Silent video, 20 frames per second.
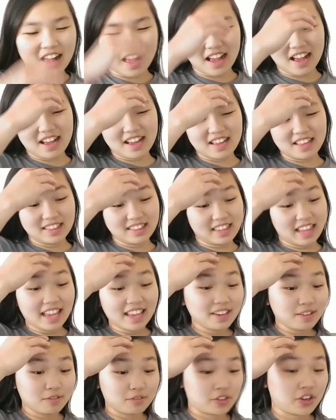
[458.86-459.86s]

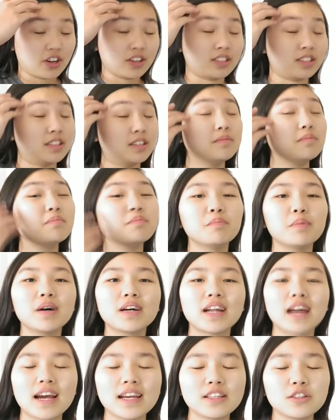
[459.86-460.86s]
thank you, Jossam,
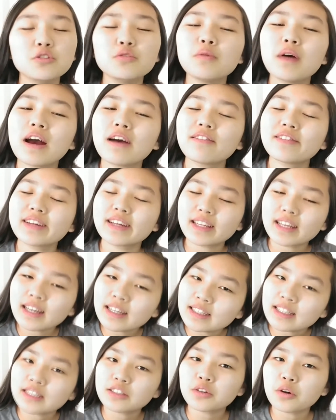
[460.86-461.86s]
but I do have
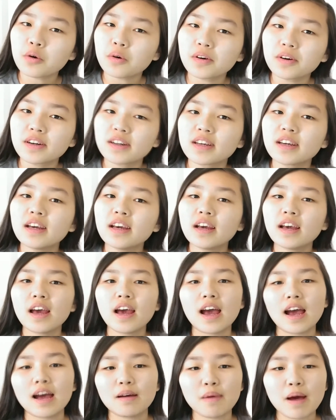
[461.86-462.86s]
a Discord.
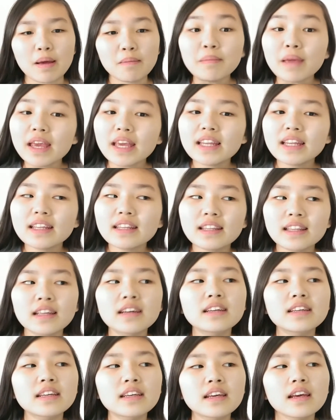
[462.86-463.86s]
I made it
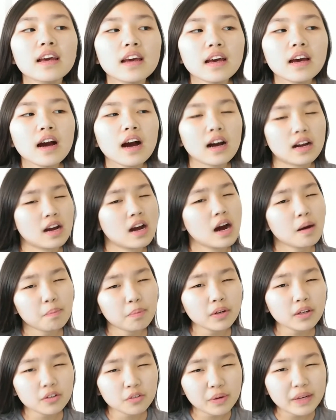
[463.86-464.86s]
like a
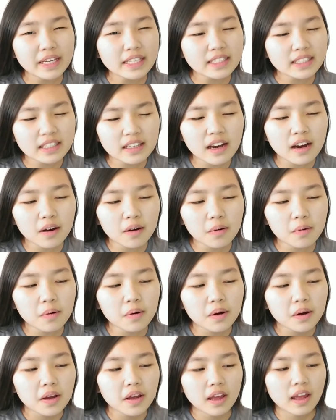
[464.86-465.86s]
couple of weeks ago
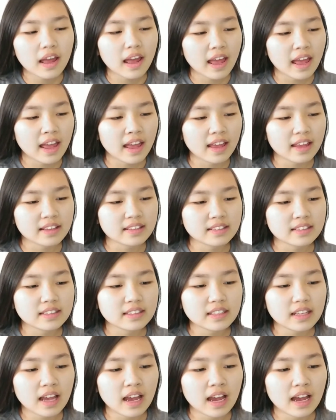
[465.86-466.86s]

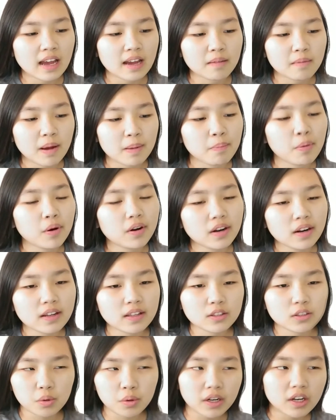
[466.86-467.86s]
and I put it
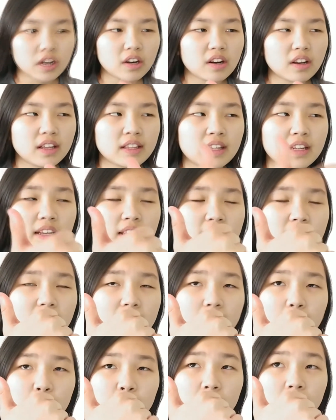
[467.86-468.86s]
on Twitter and I
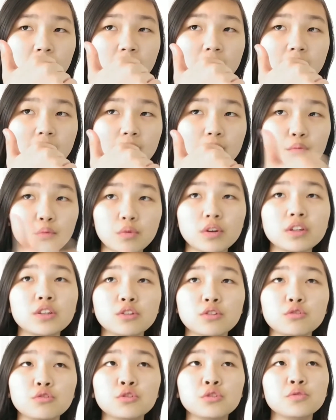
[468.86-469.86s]
think I put it on like one
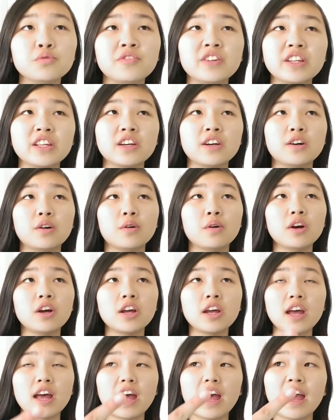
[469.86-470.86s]
YouTube video.
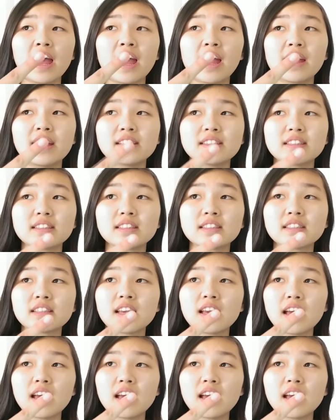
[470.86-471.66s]
And